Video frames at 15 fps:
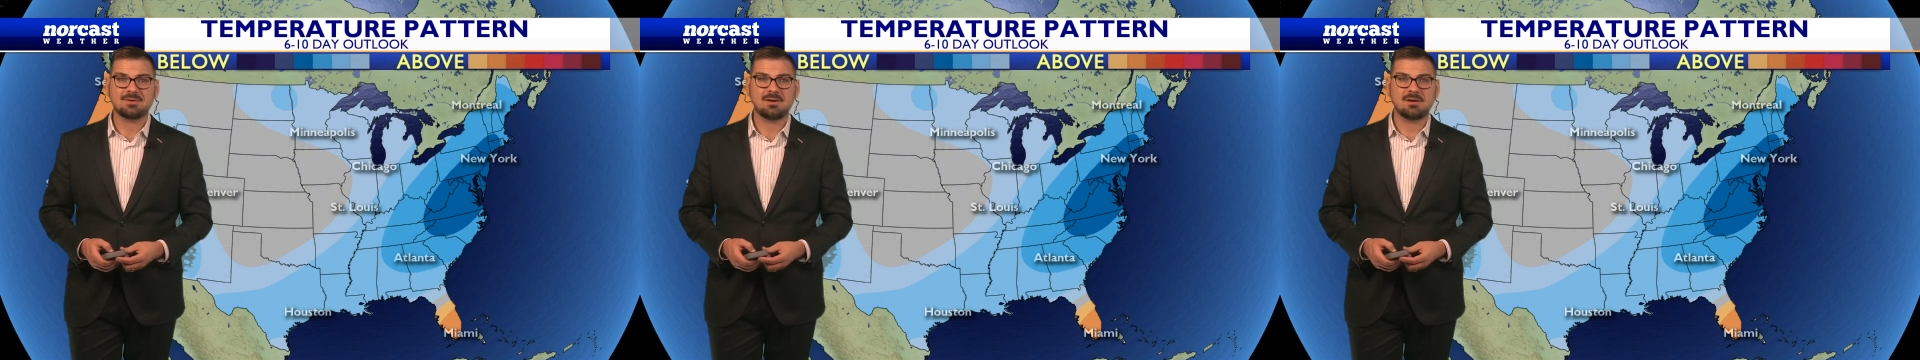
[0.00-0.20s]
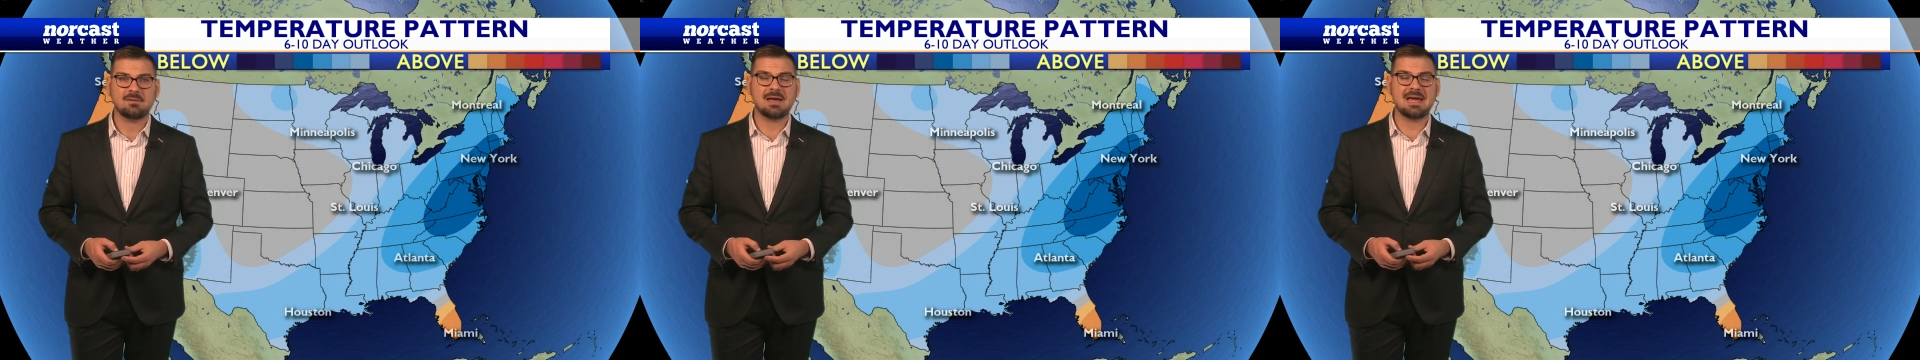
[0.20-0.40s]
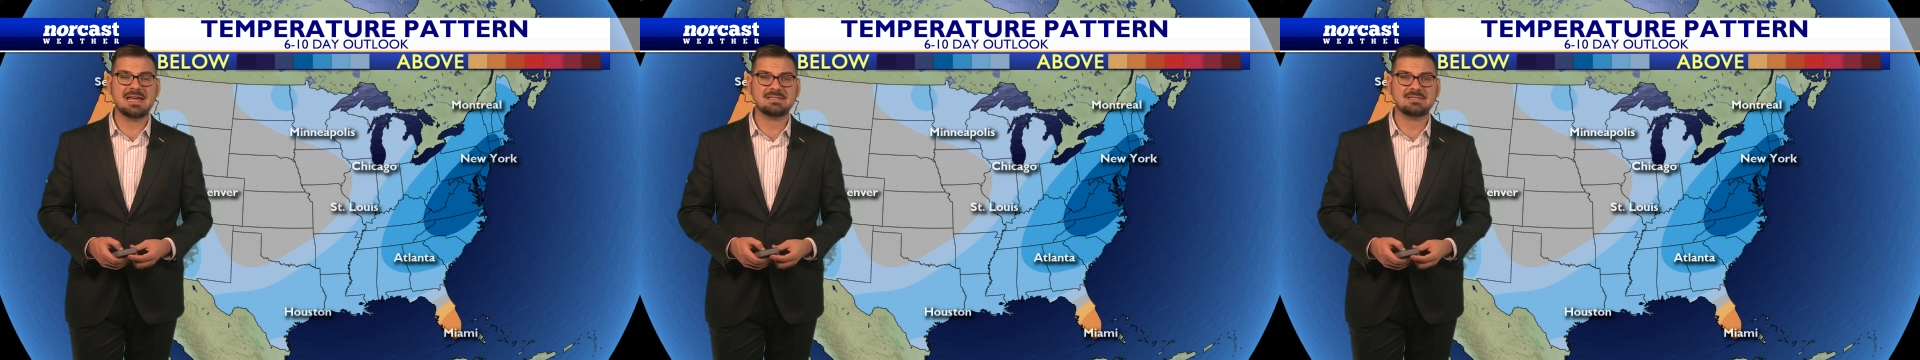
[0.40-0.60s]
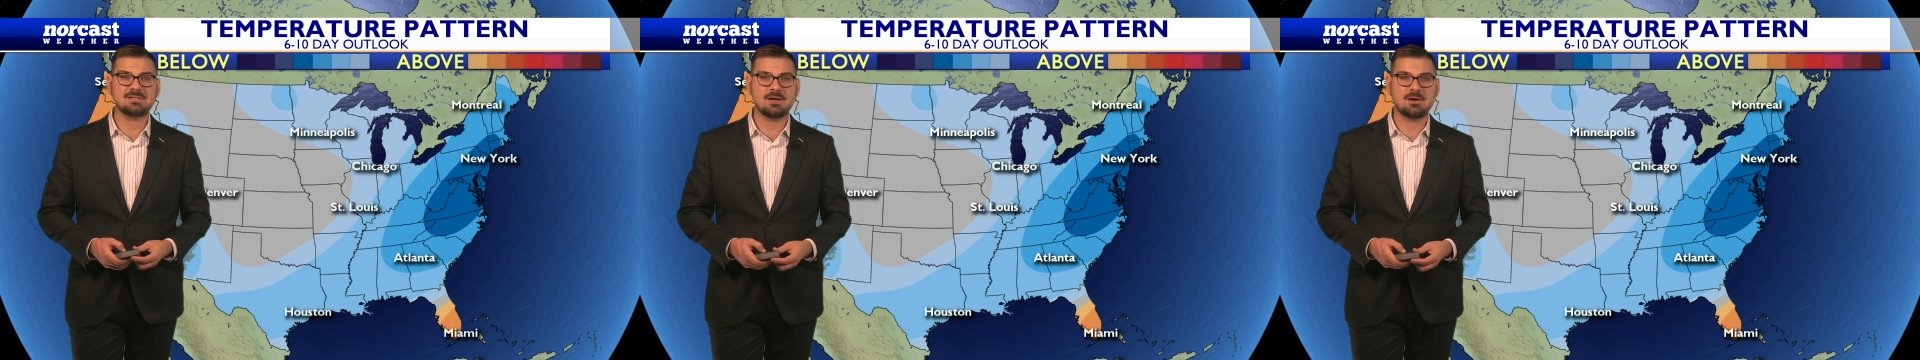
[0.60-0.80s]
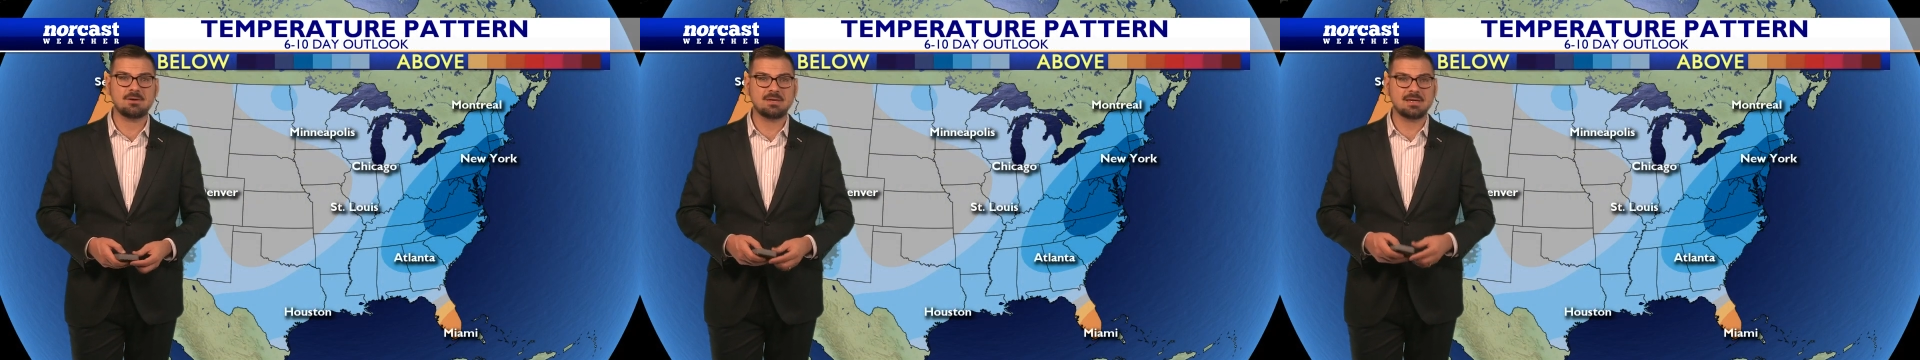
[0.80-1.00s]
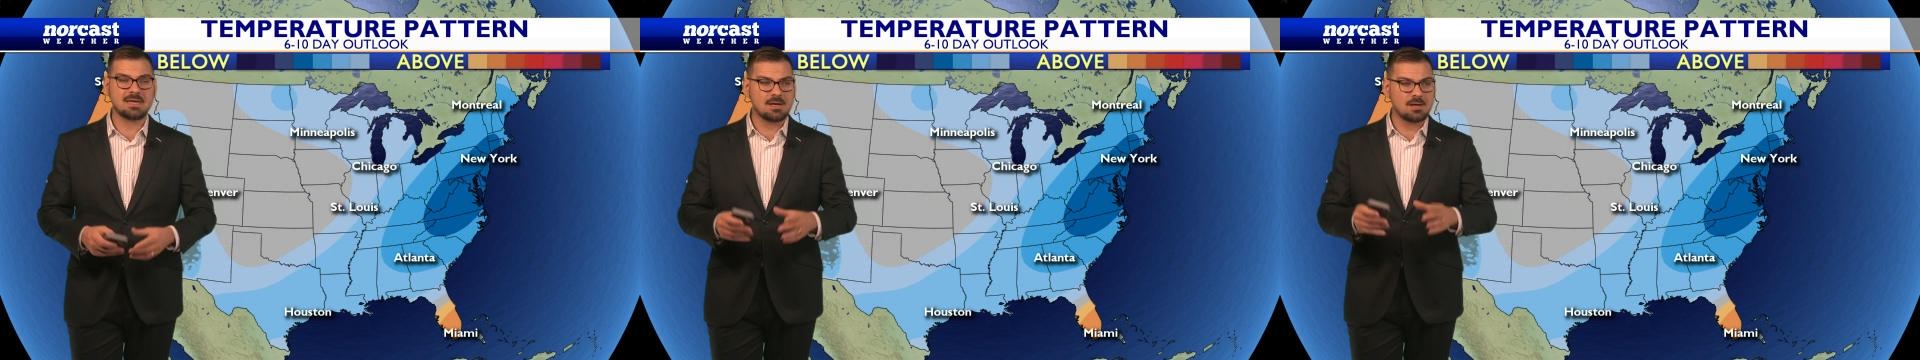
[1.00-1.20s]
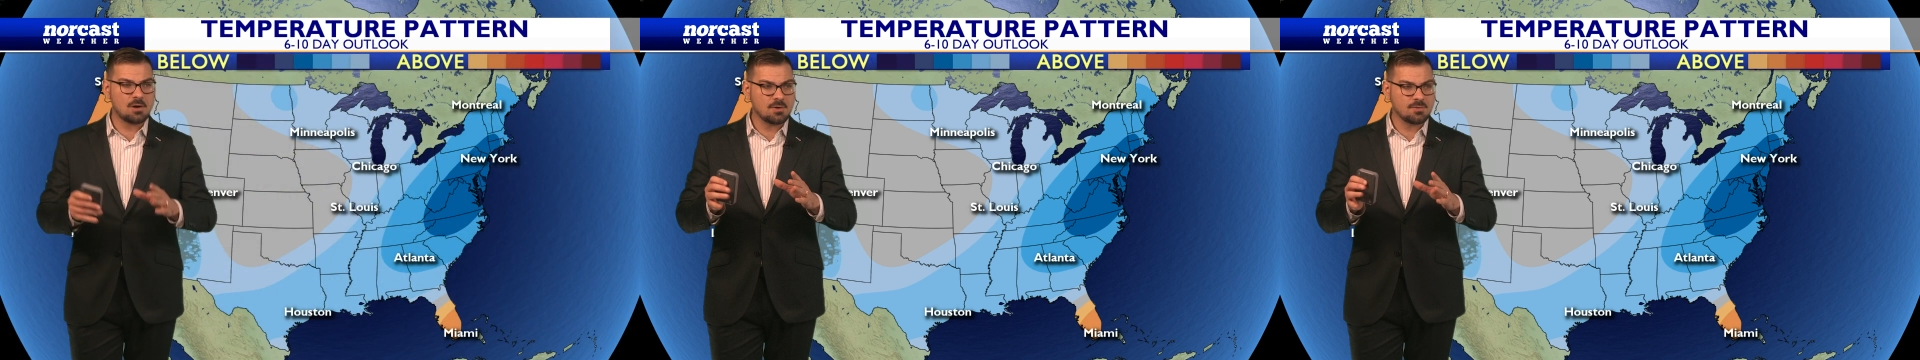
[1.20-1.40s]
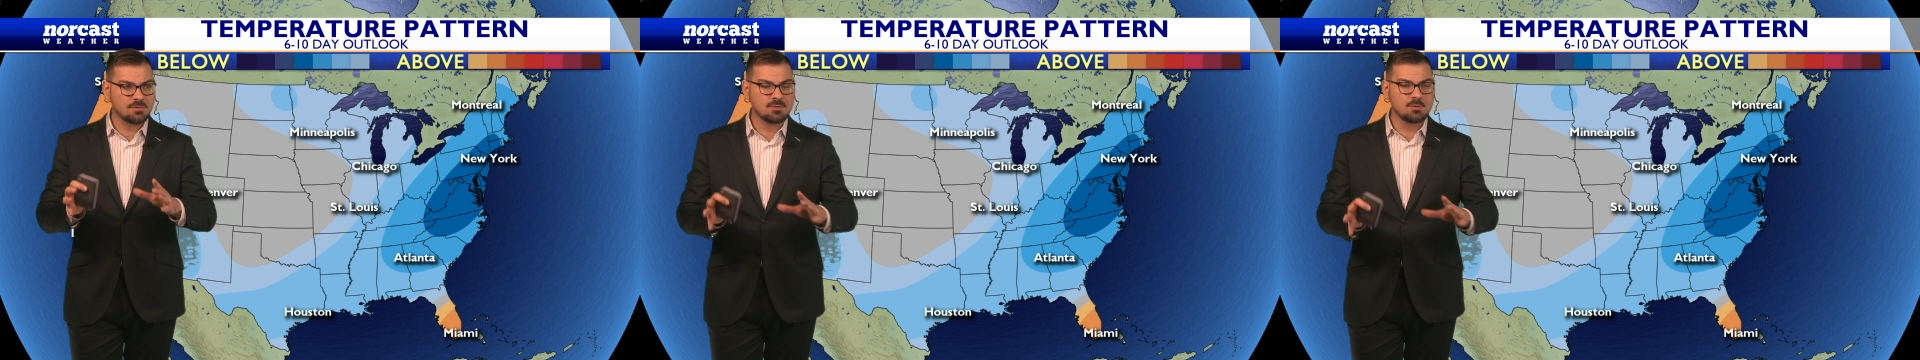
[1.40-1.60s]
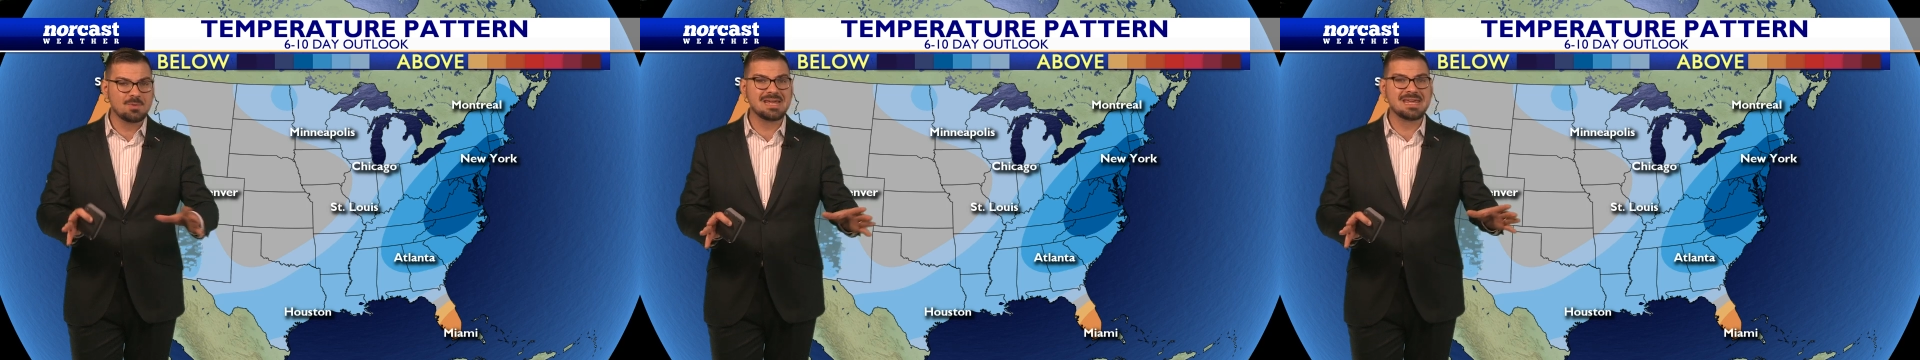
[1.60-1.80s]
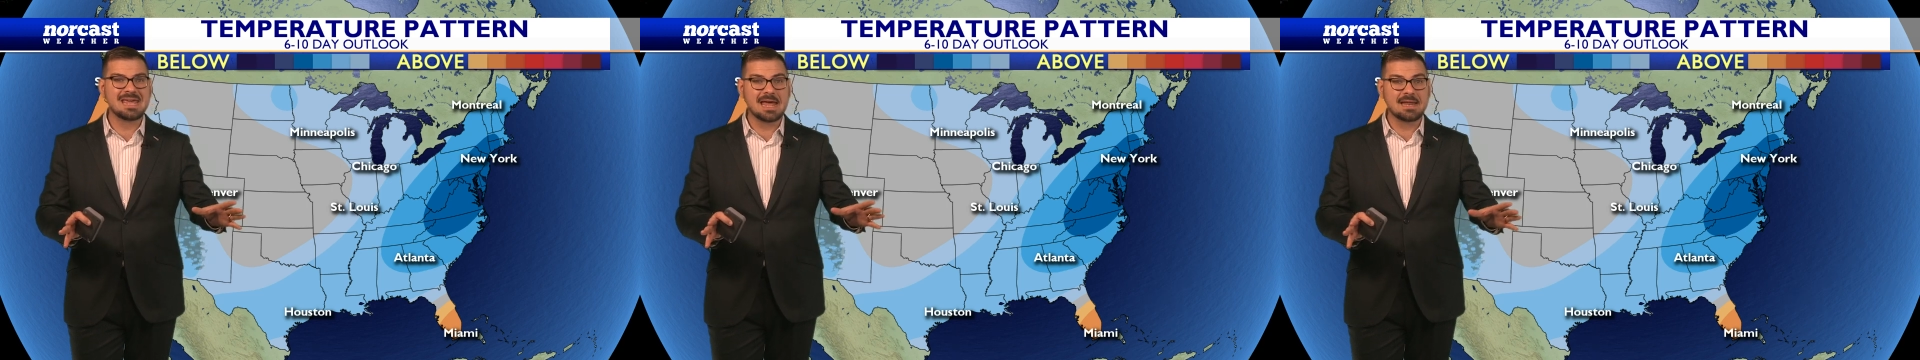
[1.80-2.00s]
All right, so you can go through the
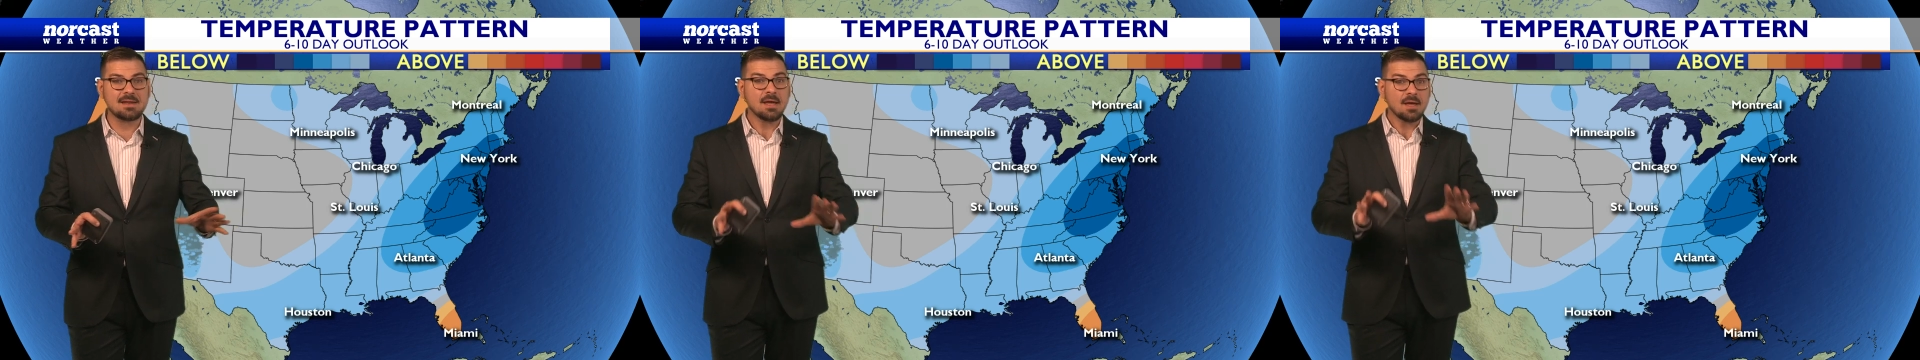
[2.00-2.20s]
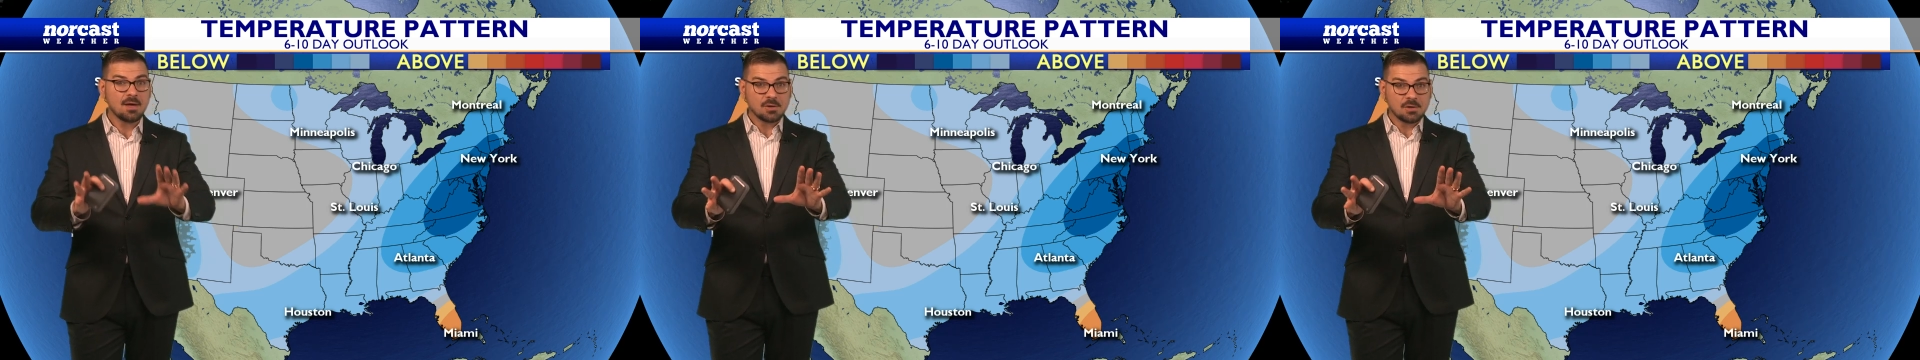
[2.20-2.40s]
weekend